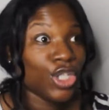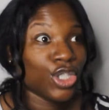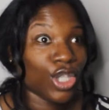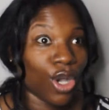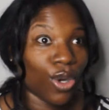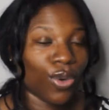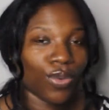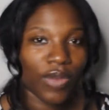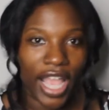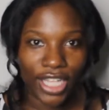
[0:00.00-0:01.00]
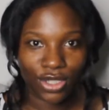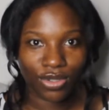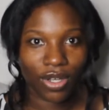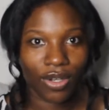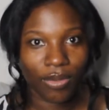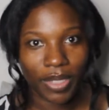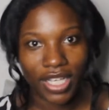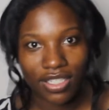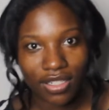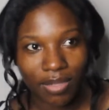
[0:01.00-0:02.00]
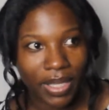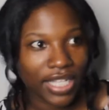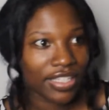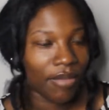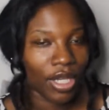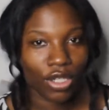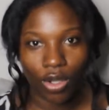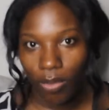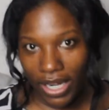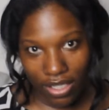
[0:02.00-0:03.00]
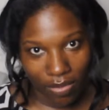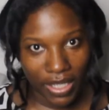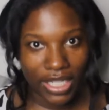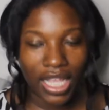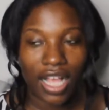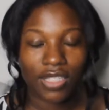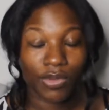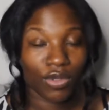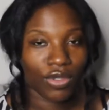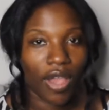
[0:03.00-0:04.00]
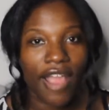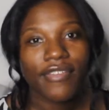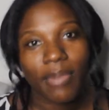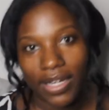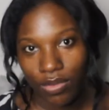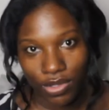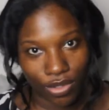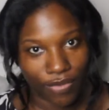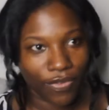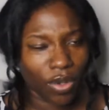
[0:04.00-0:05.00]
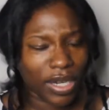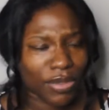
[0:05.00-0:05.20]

So as you know, because of the pandemic, nobody could be at the hospital. So everybody was on the phone.